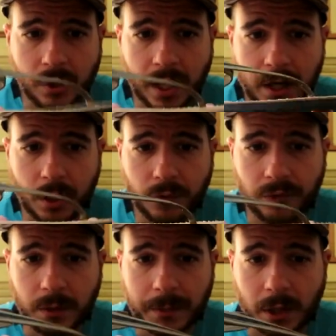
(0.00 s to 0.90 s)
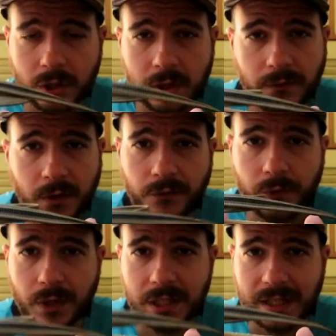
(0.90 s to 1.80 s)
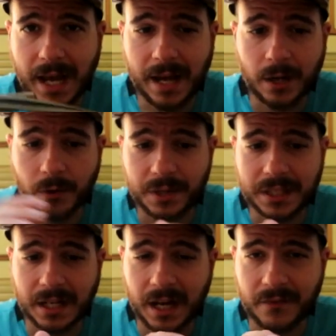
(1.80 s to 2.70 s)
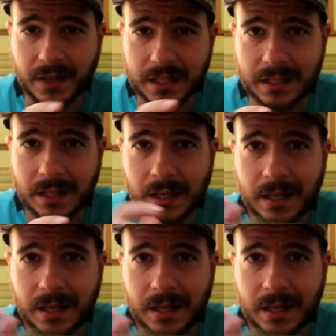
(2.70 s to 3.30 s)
you get a good fit, because if your foot is sliding on this canvas,